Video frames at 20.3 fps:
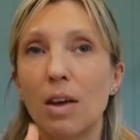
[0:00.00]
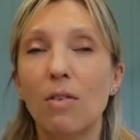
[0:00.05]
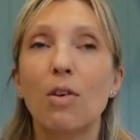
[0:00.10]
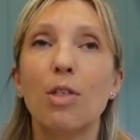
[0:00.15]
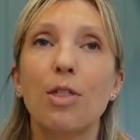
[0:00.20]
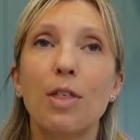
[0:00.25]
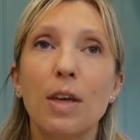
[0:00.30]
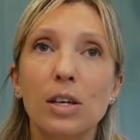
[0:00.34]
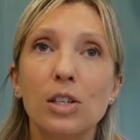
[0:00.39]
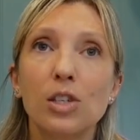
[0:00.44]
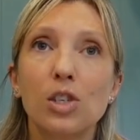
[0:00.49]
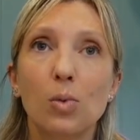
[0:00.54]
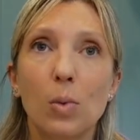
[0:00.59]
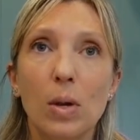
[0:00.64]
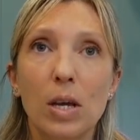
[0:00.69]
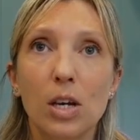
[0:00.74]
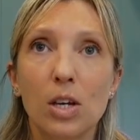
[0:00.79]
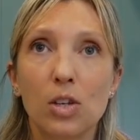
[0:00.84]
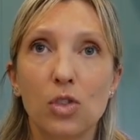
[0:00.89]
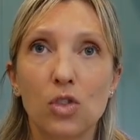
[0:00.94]
there are things that
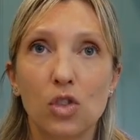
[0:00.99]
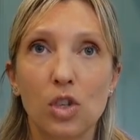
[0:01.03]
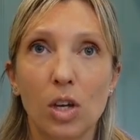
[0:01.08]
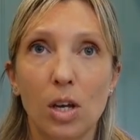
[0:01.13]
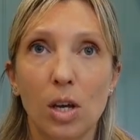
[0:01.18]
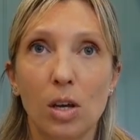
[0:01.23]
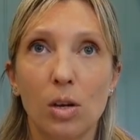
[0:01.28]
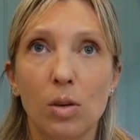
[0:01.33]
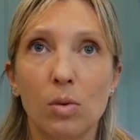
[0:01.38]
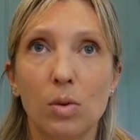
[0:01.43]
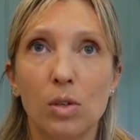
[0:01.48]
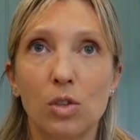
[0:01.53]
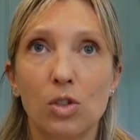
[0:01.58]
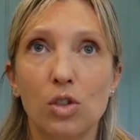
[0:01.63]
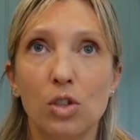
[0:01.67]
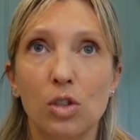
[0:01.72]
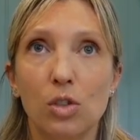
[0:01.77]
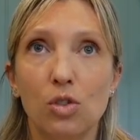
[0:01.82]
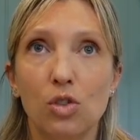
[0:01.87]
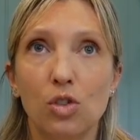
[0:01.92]
we can do
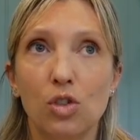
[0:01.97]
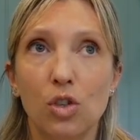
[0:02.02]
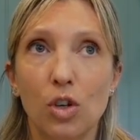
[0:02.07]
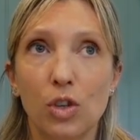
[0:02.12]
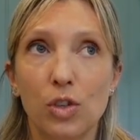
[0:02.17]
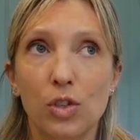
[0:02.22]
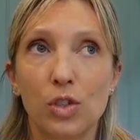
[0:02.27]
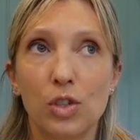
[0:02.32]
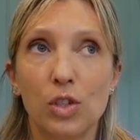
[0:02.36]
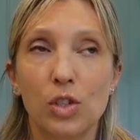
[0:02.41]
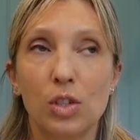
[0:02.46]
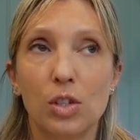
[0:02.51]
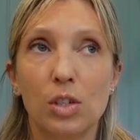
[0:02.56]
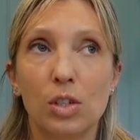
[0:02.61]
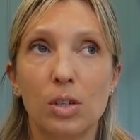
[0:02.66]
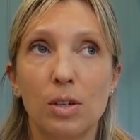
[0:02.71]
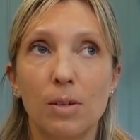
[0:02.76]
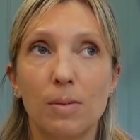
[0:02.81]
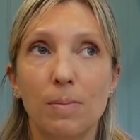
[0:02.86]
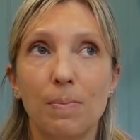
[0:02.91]
to
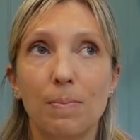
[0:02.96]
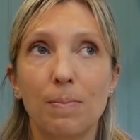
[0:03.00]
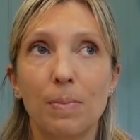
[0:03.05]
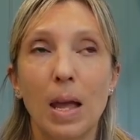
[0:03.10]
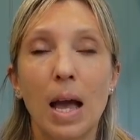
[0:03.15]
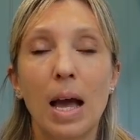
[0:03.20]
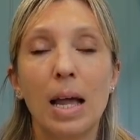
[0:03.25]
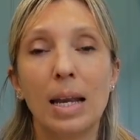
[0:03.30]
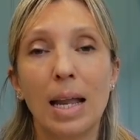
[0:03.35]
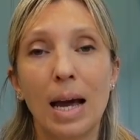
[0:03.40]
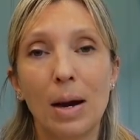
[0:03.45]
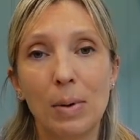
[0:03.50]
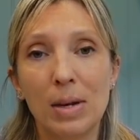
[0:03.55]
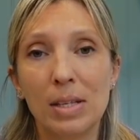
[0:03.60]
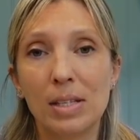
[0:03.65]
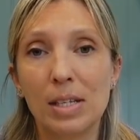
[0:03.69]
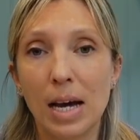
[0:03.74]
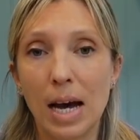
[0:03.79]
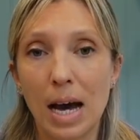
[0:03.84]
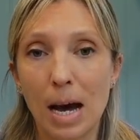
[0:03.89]
just allow
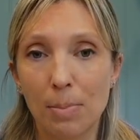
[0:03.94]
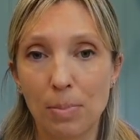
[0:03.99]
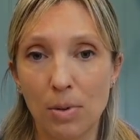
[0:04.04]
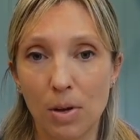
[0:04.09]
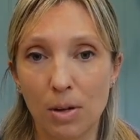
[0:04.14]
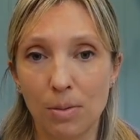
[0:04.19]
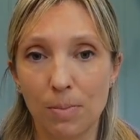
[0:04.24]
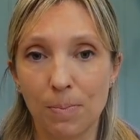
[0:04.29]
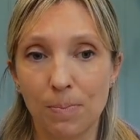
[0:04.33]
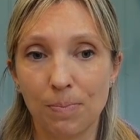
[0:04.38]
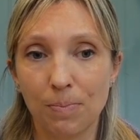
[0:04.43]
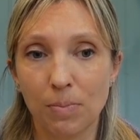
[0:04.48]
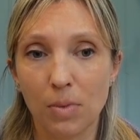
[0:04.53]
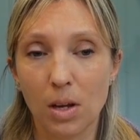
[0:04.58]
it to happen.